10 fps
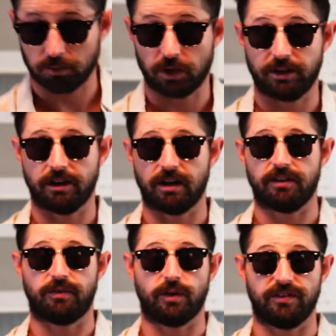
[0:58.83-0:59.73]
running on a
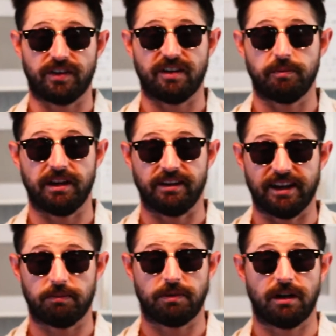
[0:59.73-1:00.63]
45-minute
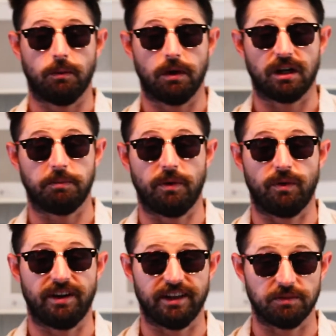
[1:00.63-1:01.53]
nap. I woke up at
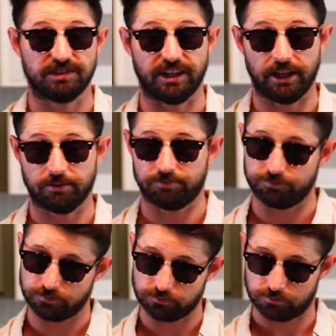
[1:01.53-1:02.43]
1 a.m. today,
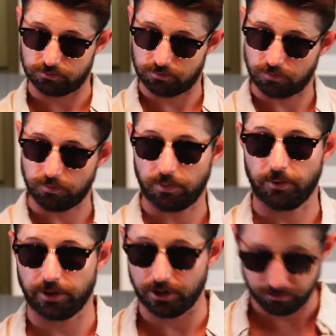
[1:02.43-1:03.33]
but
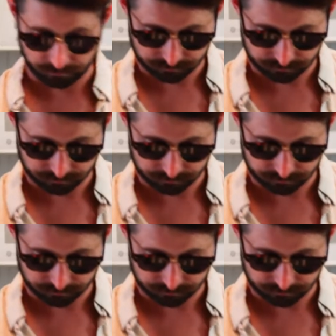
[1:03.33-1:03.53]
we're good.